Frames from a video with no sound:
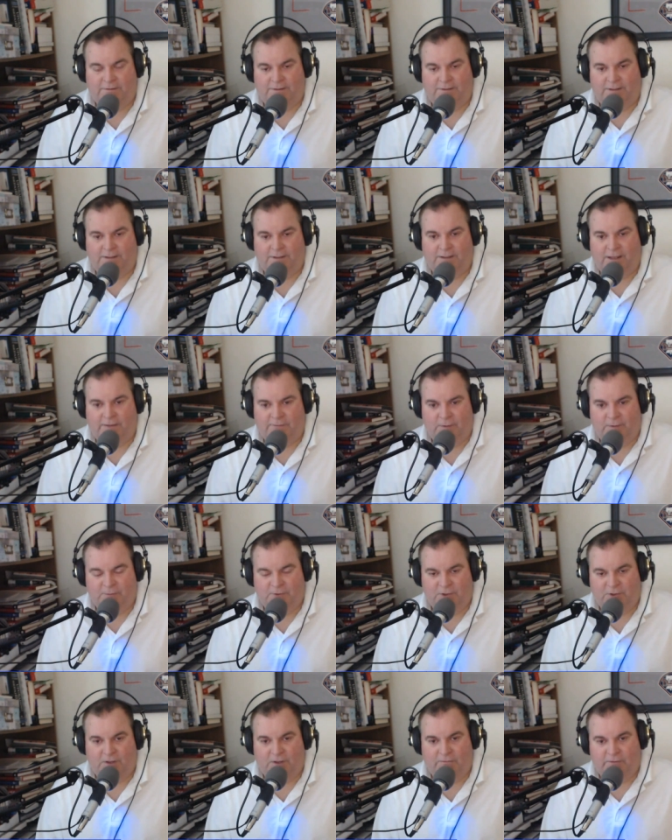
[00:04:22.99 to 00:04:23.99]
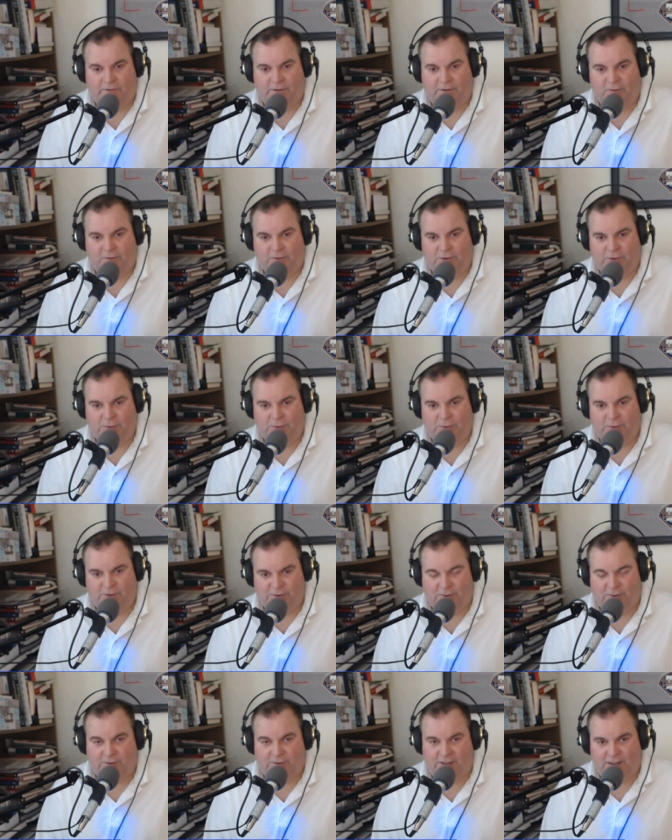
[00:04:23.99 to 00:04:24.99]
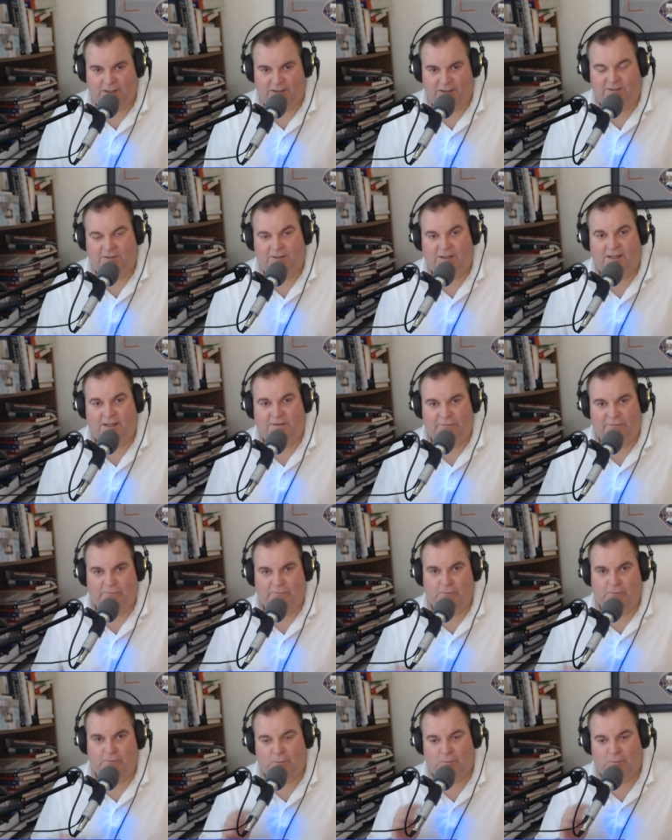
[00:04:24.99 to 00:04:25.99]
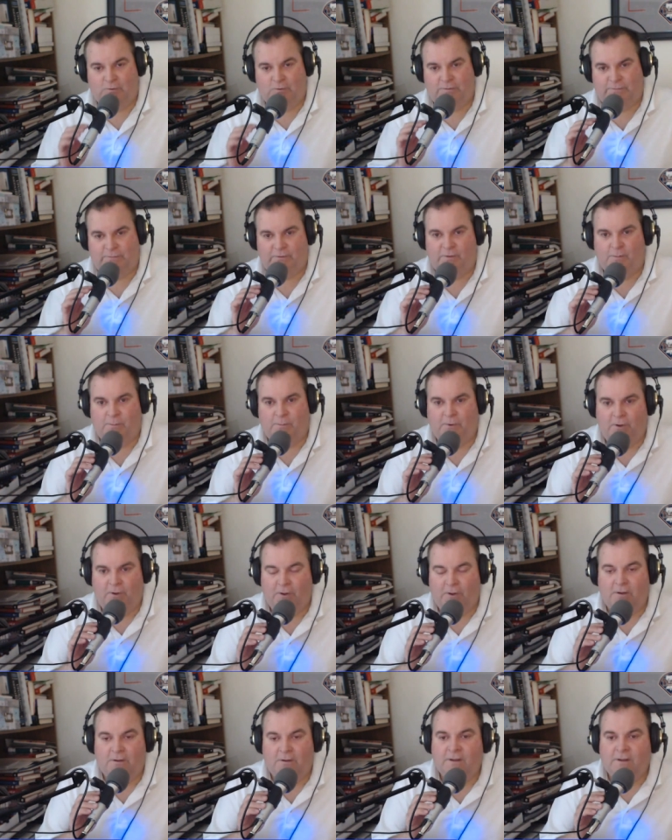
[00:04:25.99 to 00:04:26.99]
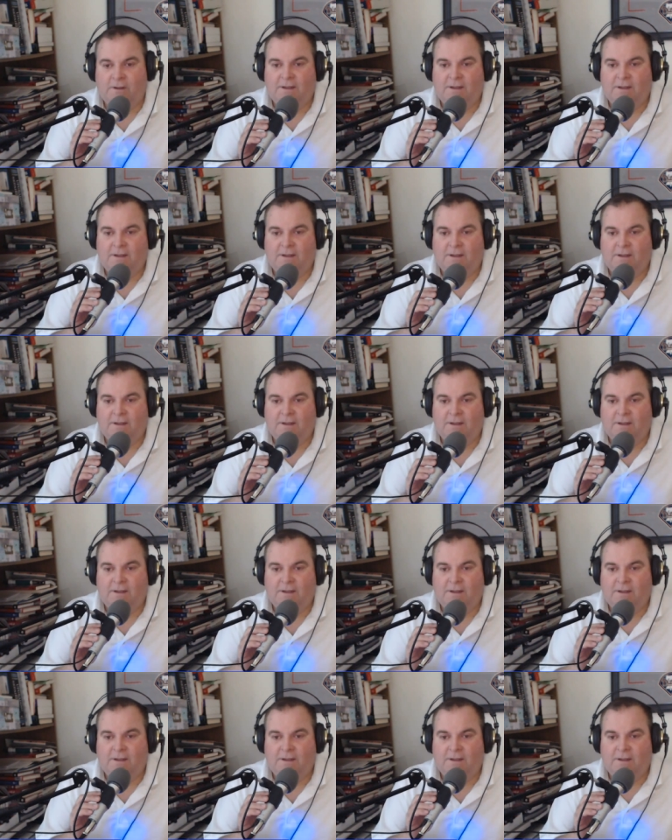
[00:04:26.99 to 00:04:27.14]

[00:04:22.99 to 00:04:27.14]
he left himself a little short, so he had to dive forward for the ball.